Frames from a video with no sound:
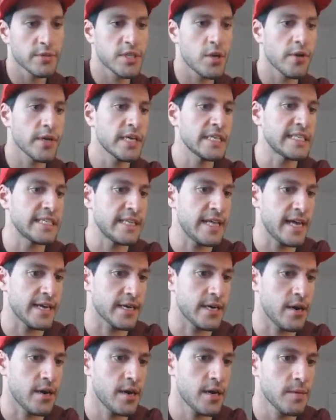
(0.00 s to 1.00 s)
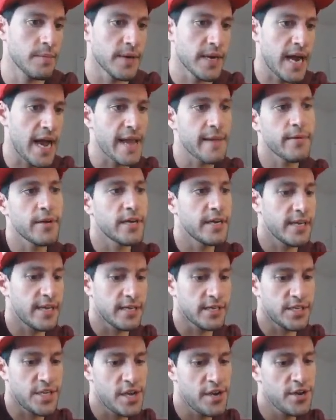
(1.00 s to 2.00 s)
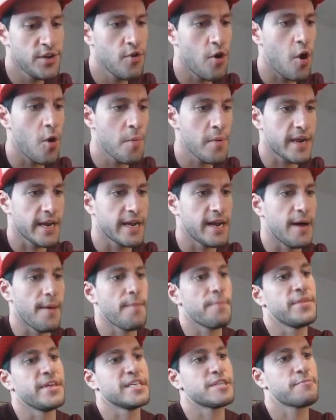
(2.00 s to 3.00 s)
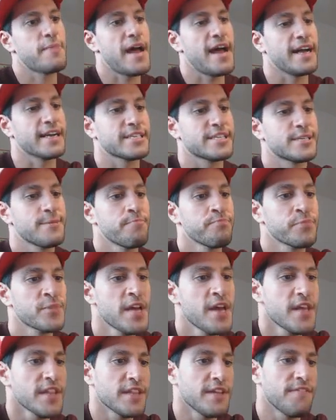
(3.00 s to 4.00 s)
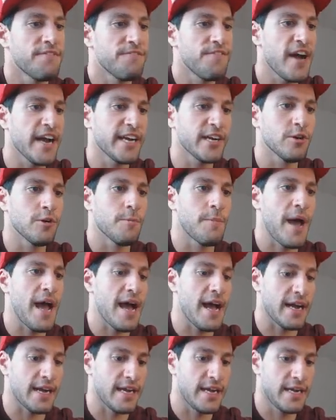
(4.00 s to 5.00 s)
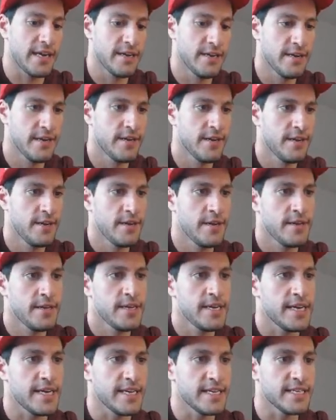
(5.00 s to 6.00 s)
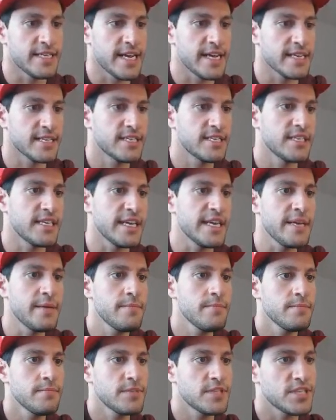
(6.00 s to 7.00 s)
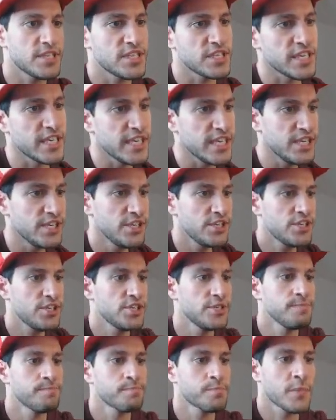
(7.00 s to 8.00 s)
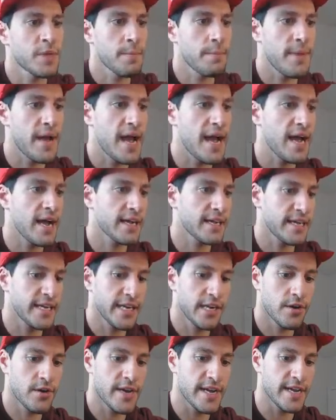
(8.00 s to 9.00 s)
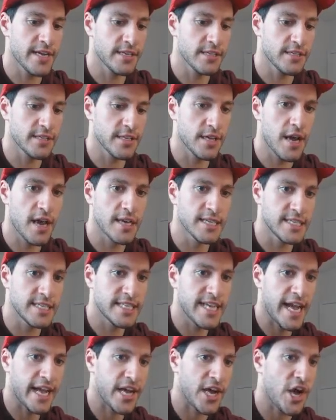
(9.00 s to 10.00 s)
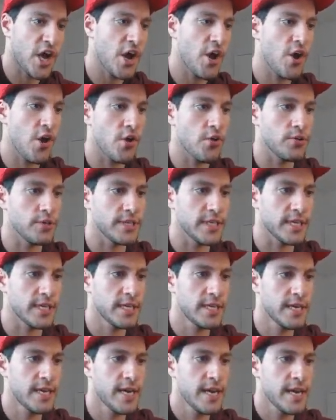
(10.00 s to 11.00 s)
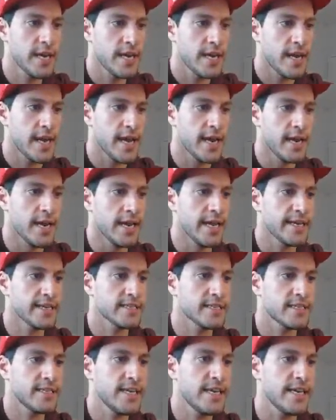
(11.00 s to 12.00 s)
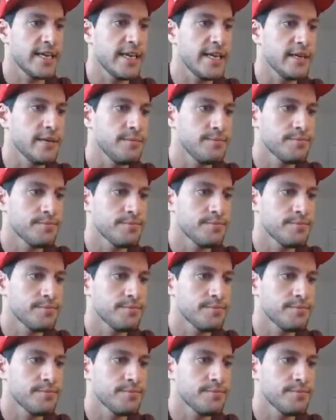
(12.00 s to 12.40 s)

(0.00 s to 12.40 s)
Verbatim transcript: going on in that card, but I'm going to continue opening up these packs. The final pack is a Steam Siege pack. Here is the code, and let us see.